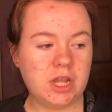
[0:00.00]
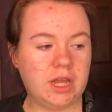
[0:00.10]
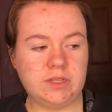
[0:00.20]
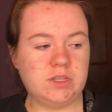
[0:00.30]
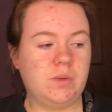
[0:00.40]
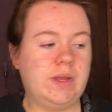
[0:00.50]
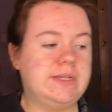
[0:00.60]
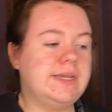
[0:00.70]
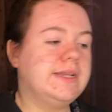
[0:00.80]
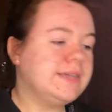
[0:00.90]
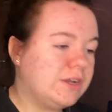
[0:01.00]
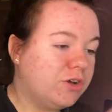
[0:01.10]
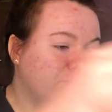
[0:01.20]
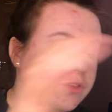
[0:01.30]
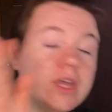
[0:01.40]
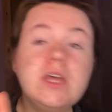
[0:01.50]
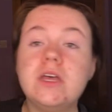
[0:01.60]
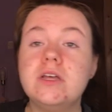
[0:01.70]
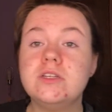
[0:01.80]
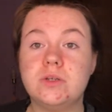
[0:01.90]
like so well to get tan off.
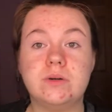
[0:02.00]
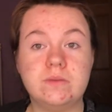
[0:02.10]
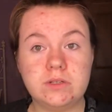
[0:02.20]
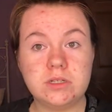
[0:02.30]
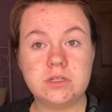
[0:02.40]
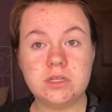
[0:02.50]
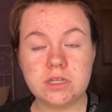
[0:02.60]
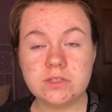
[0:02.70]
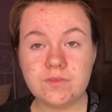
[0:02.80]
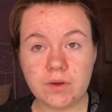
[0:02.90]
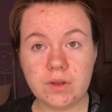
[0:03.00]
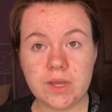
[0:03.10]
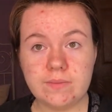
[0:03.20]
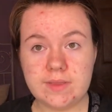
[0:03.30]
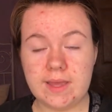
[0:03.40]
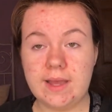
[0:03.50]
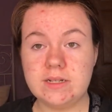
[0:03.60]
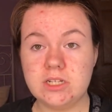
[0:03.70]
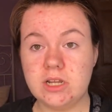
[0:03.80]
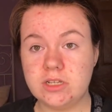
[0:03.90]
So I would exfoliate with that
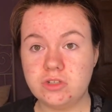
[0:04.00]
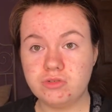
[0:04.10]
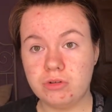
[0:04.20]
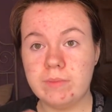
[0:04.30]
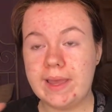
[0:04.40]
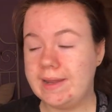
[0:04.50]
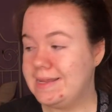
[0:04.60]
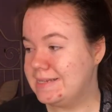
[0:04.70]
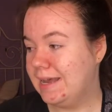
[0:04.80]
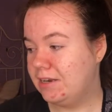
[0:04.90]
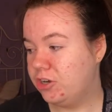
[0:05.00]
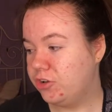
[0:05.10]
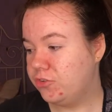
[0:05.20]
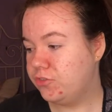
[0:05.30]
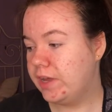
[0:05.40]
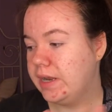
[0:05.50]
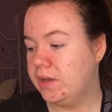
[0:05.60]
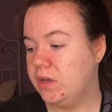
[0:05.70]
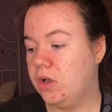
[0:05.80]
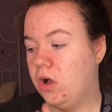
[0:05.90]
to like scrub any tan off, and
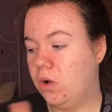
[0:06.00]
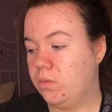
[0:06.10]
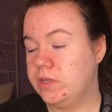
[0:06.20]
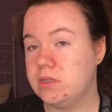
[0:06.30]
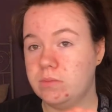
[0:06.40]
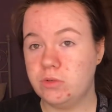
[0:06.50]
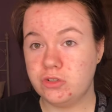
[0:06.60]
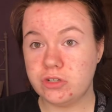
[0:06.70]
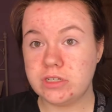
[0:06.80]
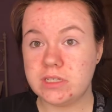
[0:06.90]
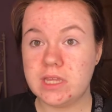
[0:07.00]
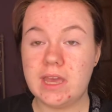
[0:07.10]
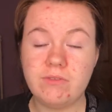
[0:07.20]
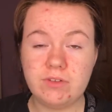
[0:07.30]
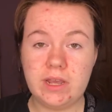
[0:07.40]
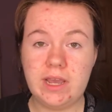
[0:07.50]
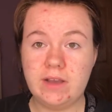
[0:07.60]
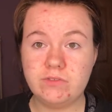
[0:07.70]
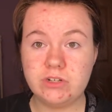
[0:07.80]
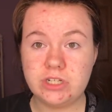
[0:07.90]
I moisturize every day
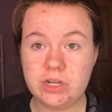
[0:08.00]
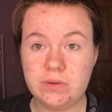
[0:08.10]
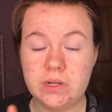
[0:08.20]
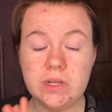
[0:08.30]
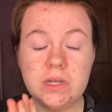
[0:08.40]
after I shower